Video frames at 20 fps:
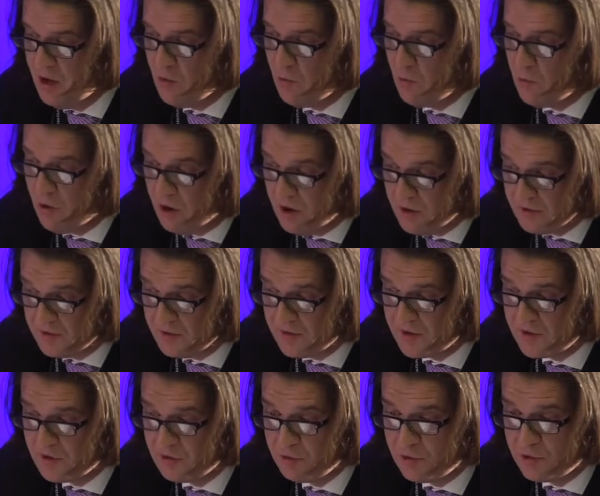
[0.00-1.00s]

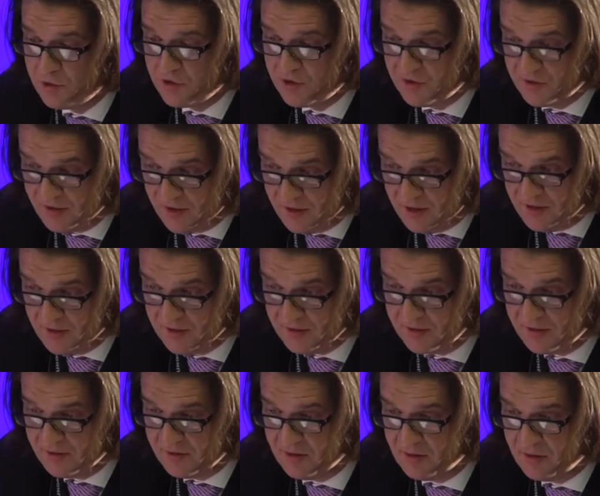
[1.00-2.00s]
wants to
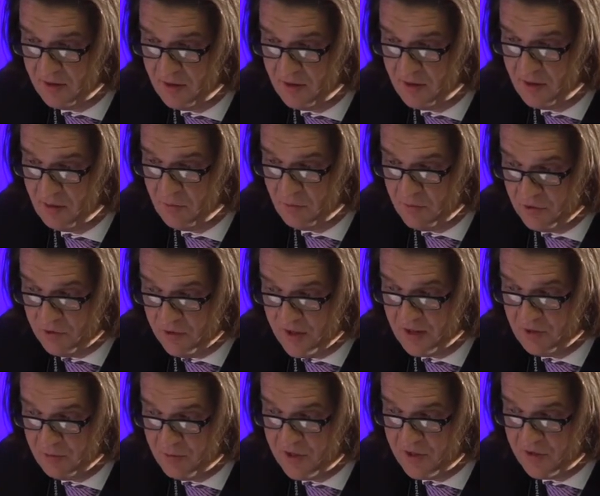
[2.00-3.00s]
start, uh,
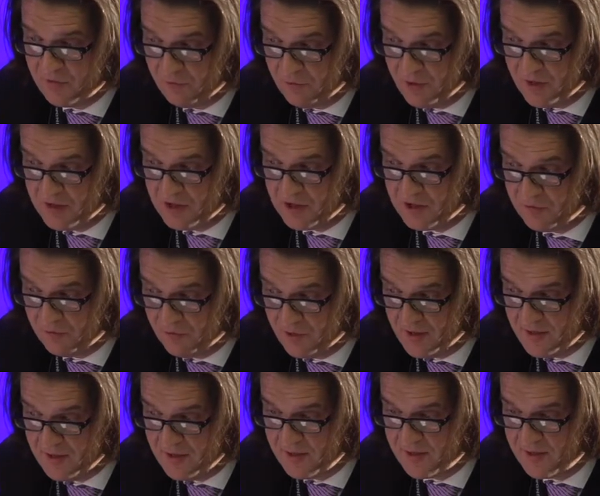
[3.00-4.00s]
together with French
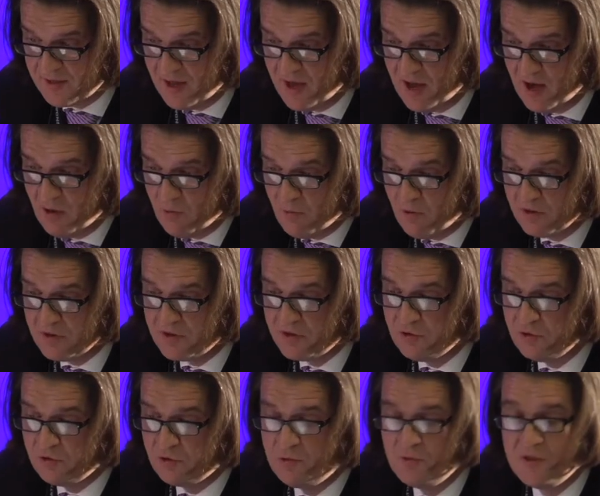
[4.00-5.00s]
friends, wants
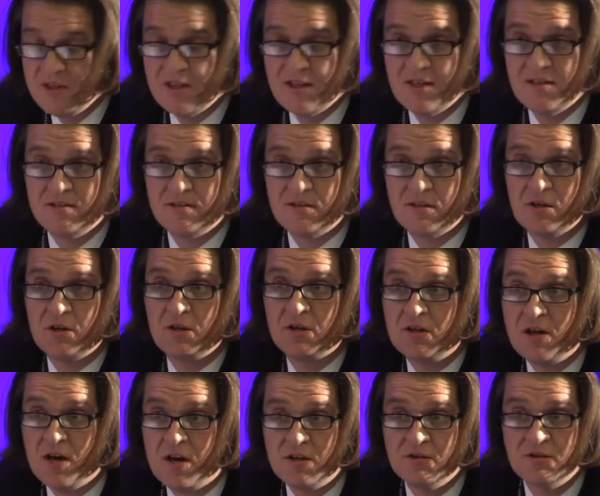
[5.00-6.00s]
to create a
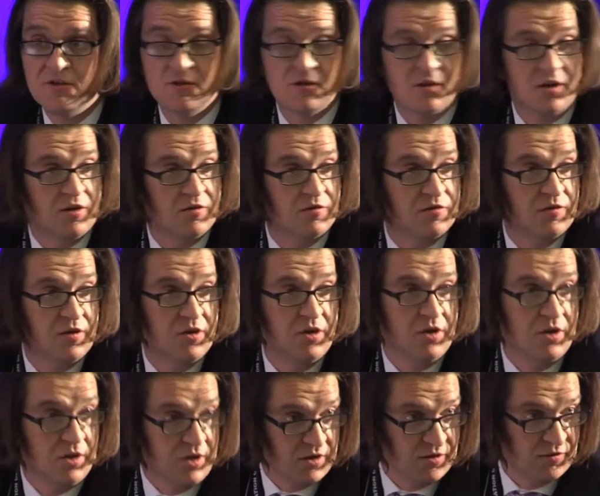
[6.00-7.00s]
garden of
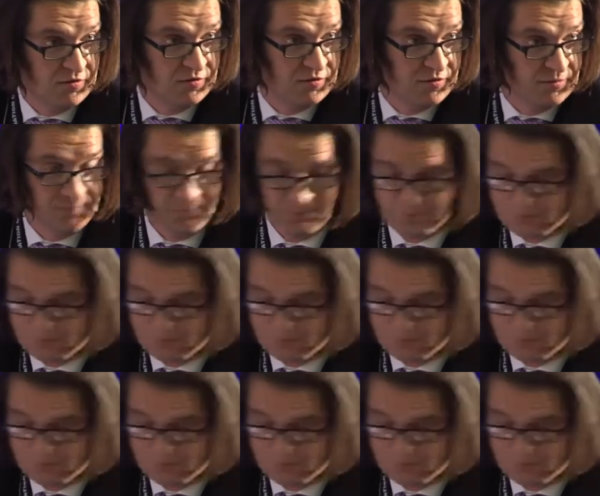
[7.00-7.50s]
love,